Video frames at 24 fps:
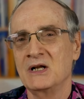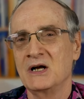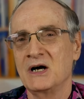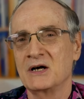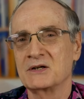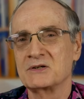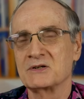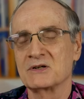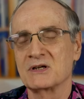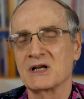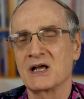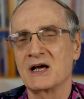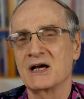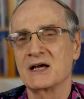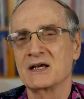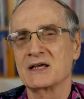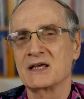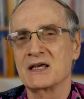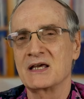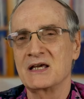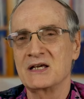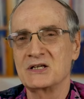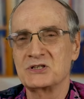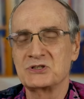
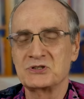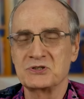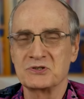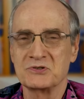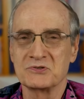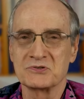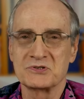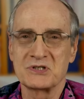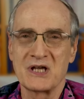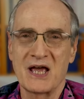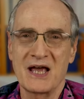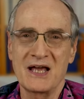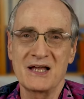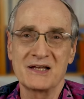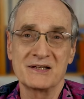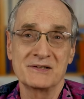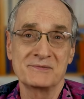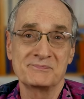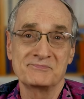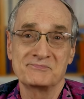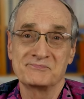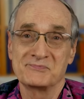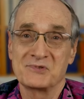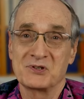underlying issues.
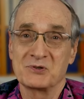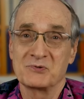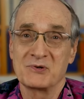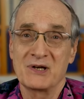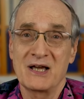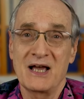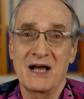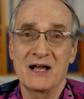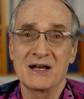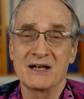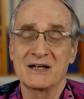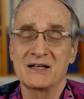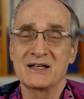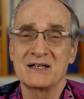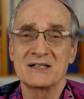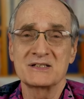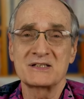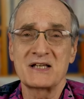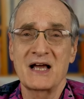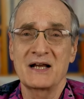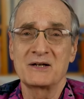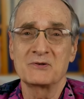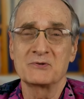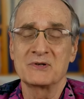And the reality
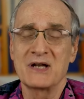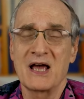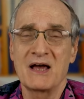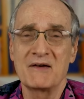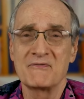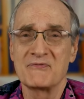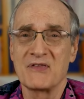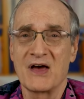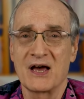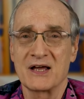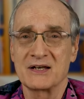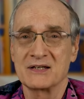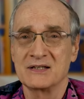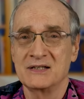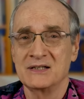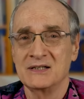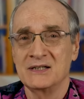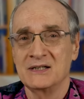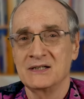is, I don't have that.